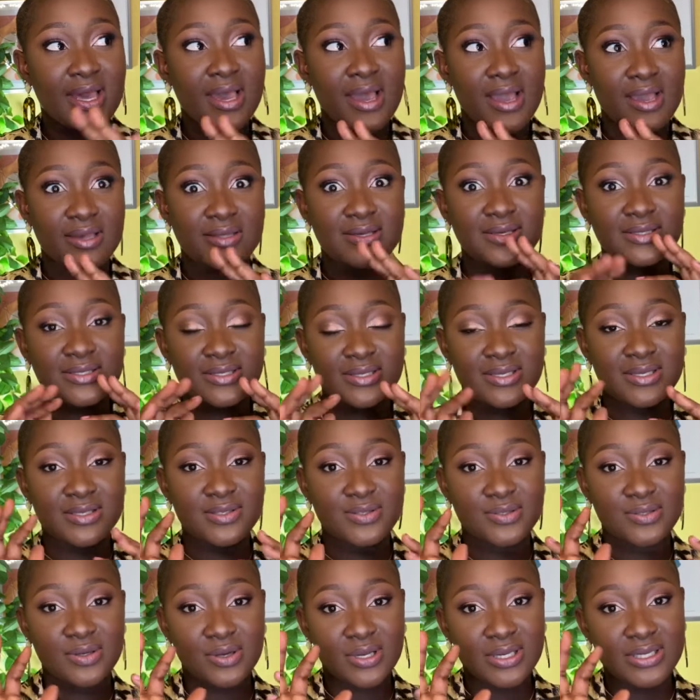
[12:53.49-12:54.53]
I think six
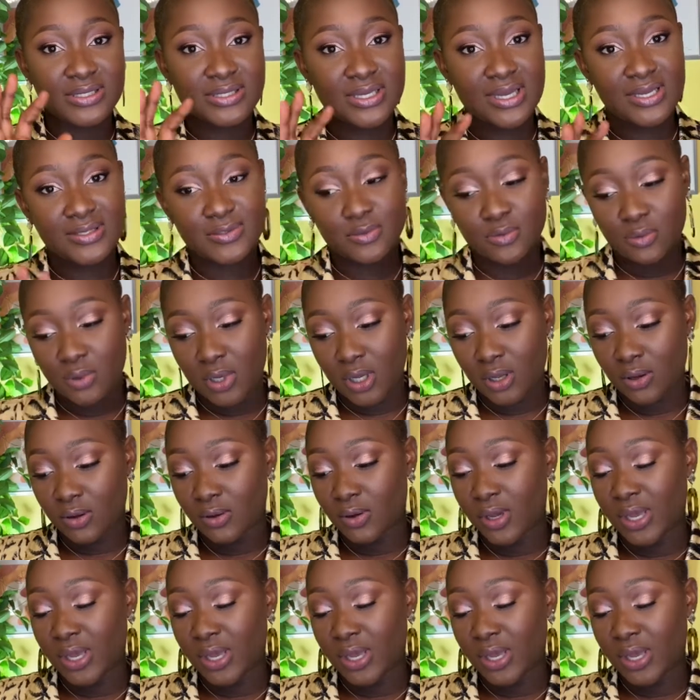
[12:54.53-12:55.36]
dollars as well.